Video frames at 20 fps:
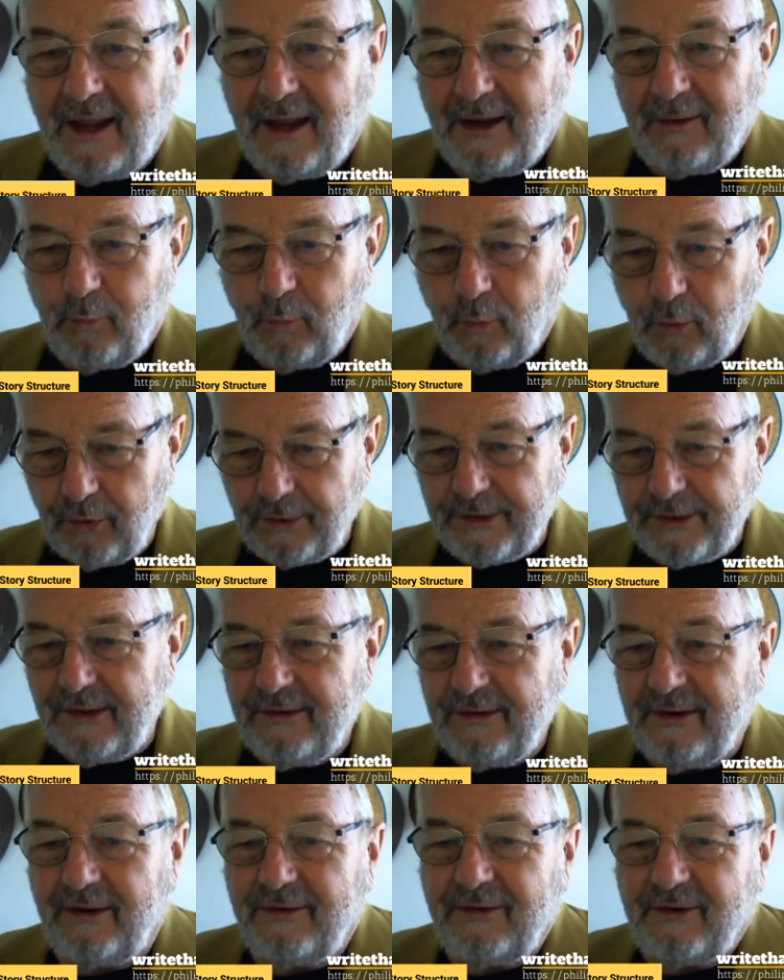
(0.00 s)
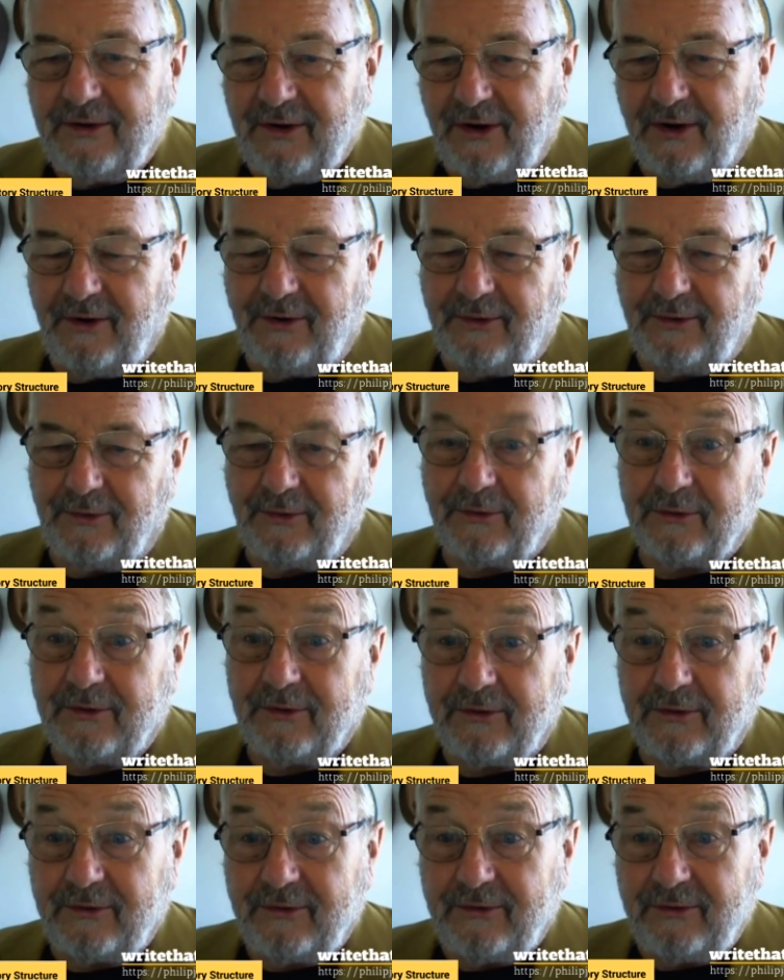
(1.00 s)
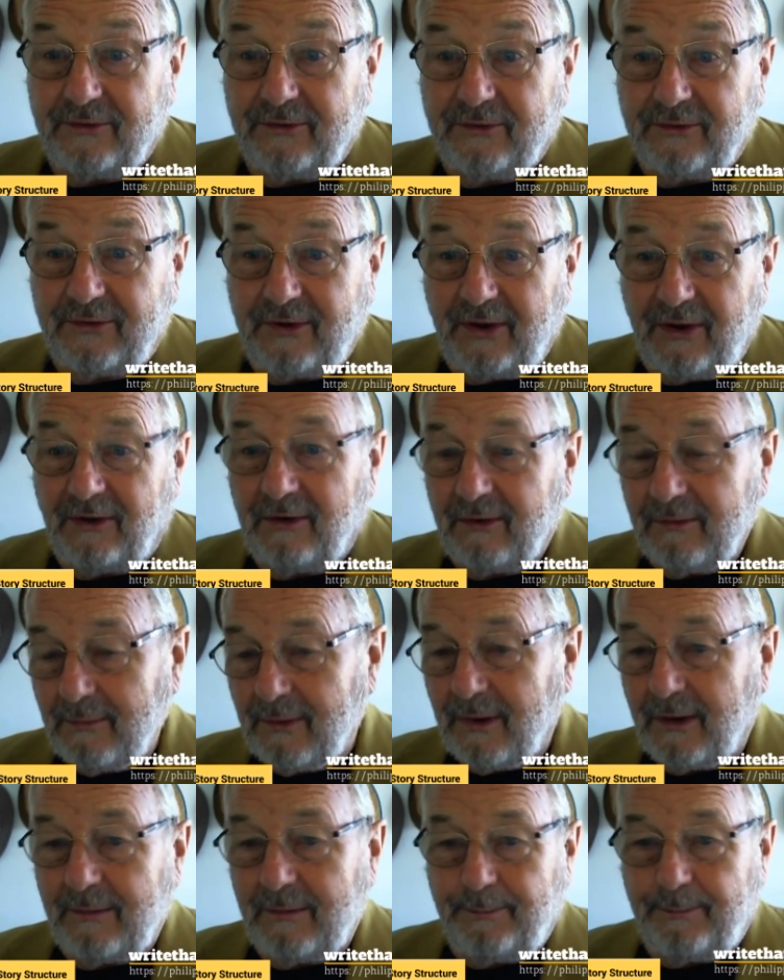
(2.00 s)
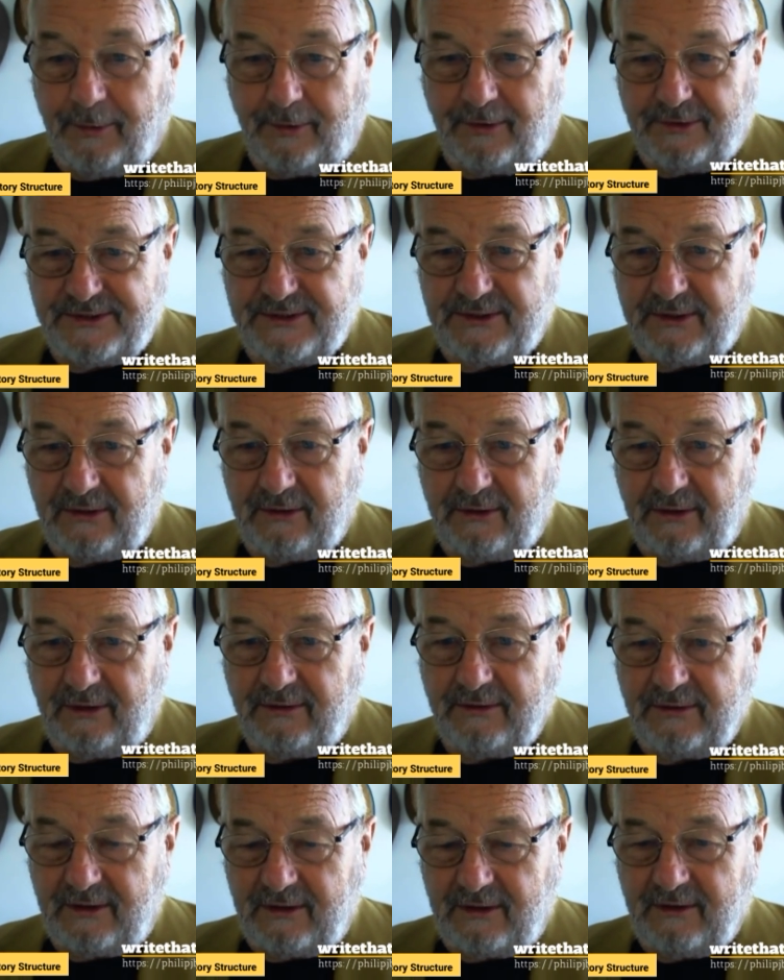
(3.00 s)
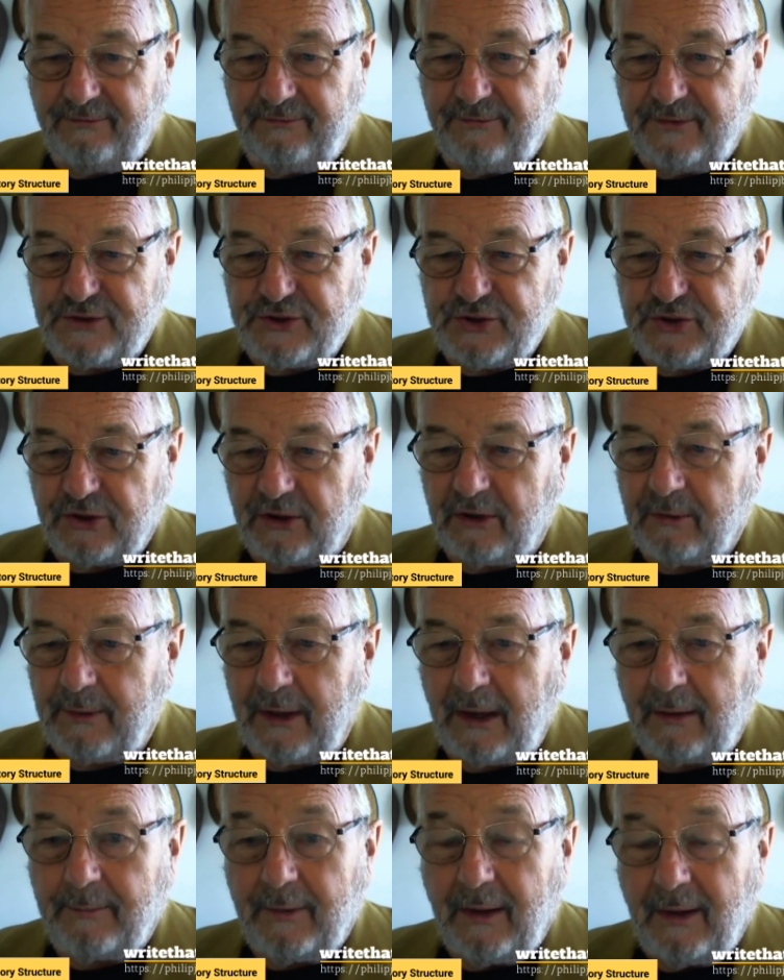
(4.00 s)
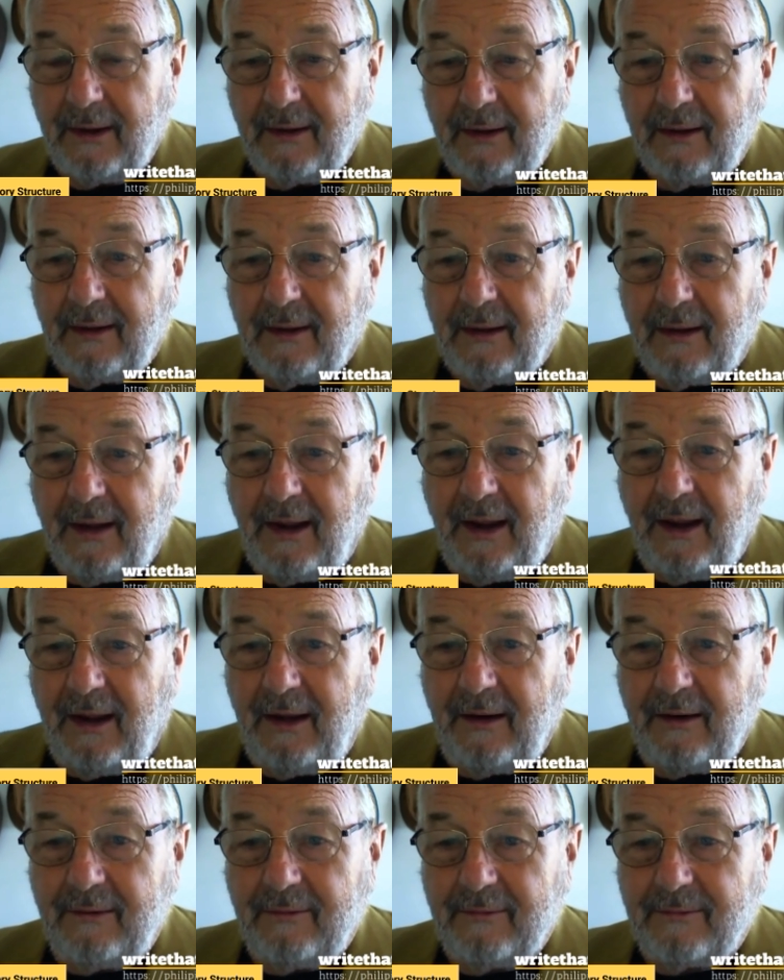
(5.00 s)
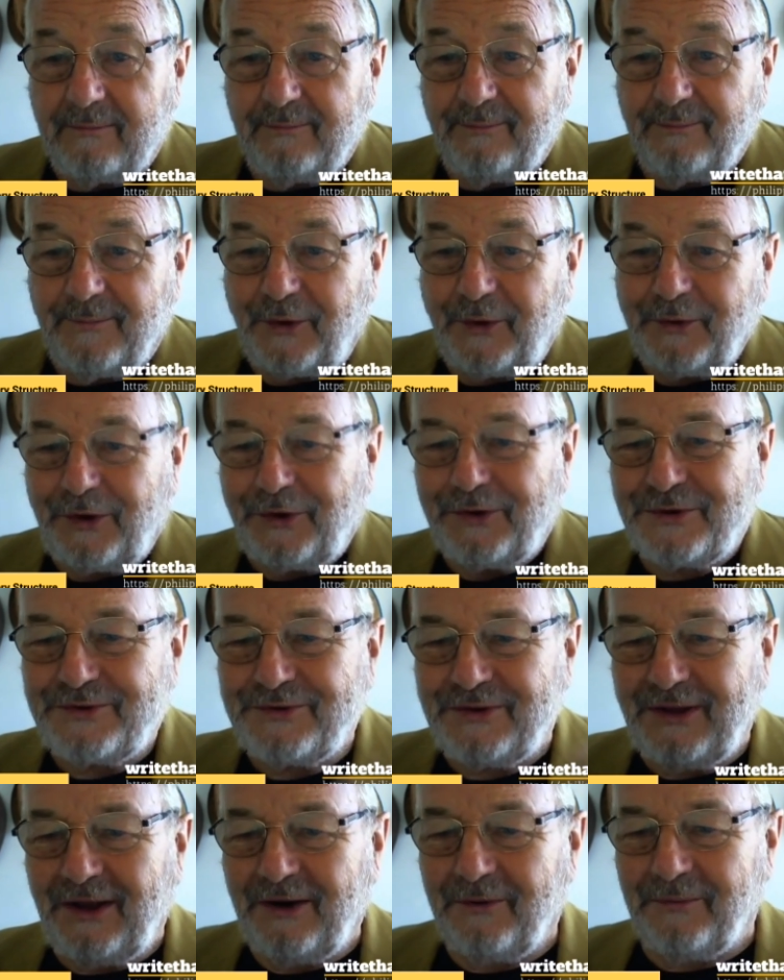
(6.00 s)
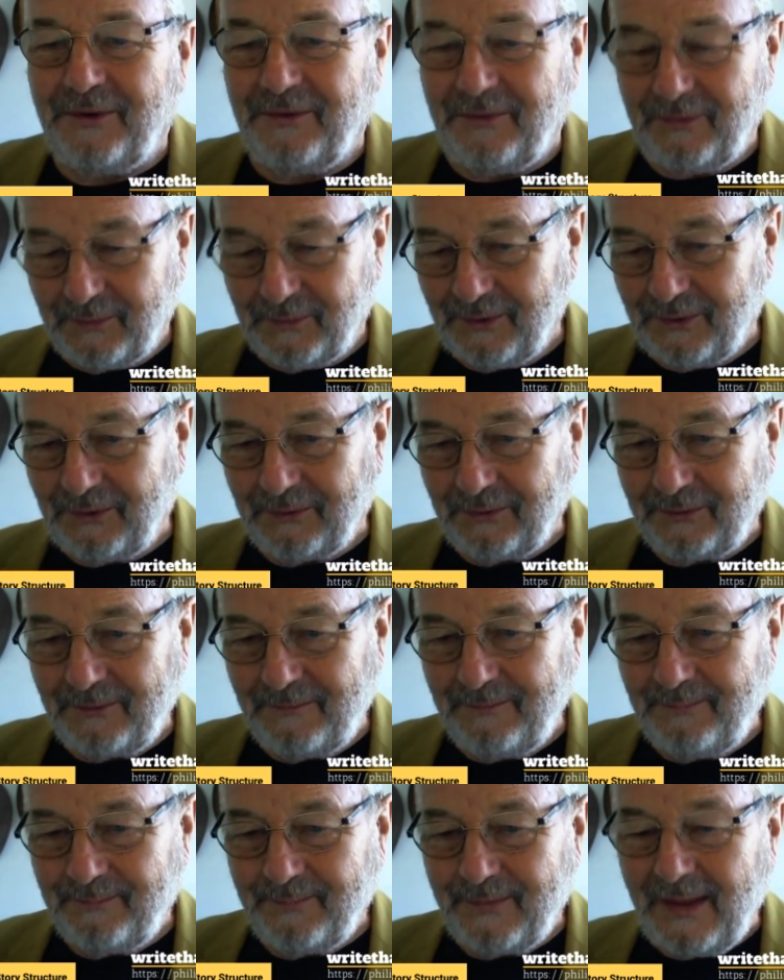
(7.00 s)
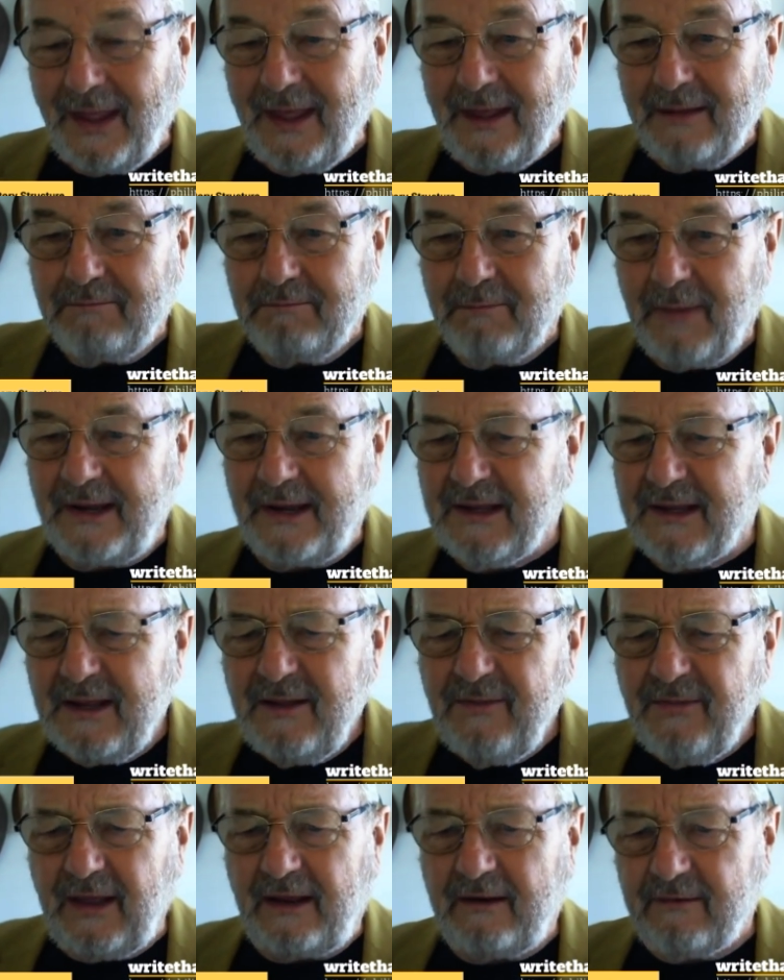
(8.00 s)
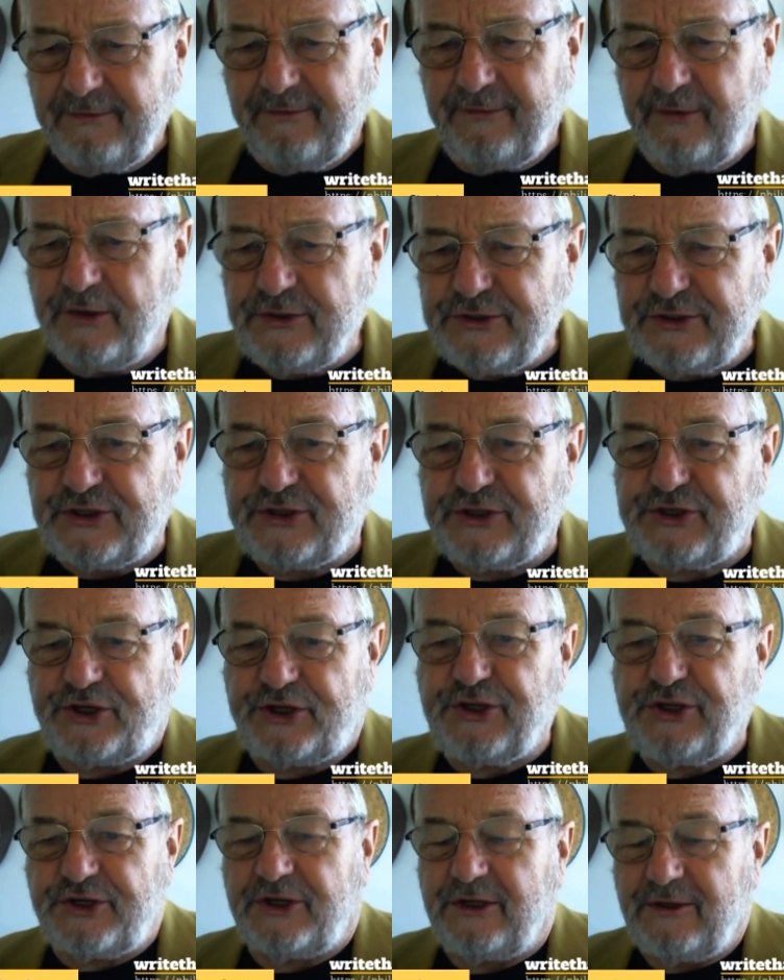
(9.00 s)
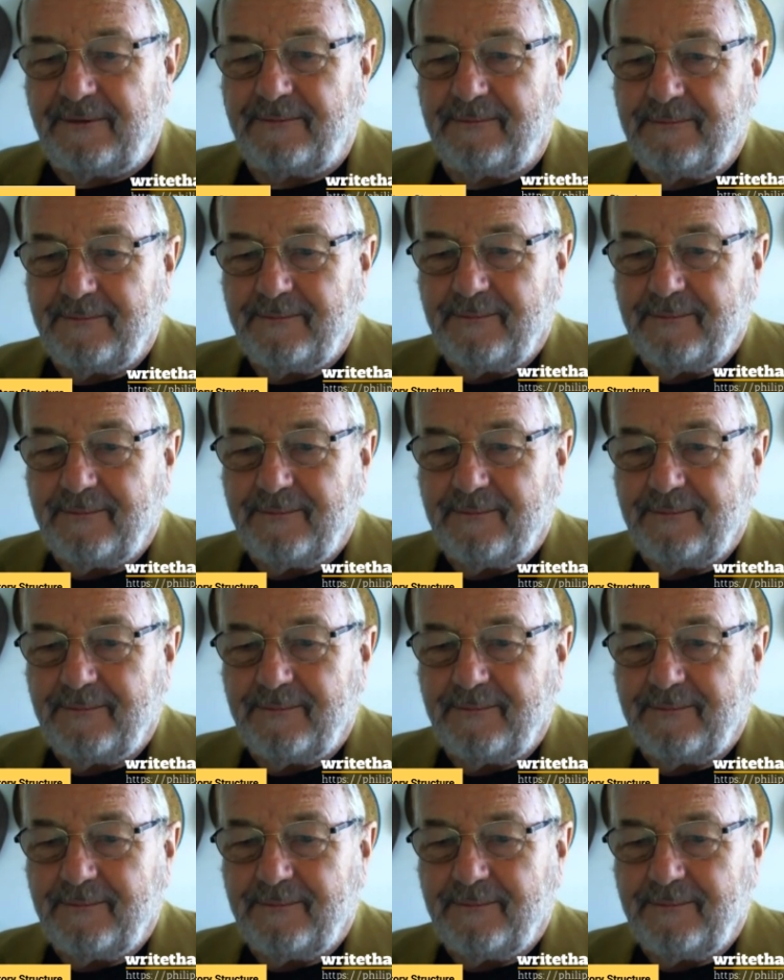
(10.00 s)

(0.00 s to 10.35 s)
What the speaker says: and walking down the corridor to tell my boss that I'm going to give this job up and I'm going to sail around the world. Making that first decision.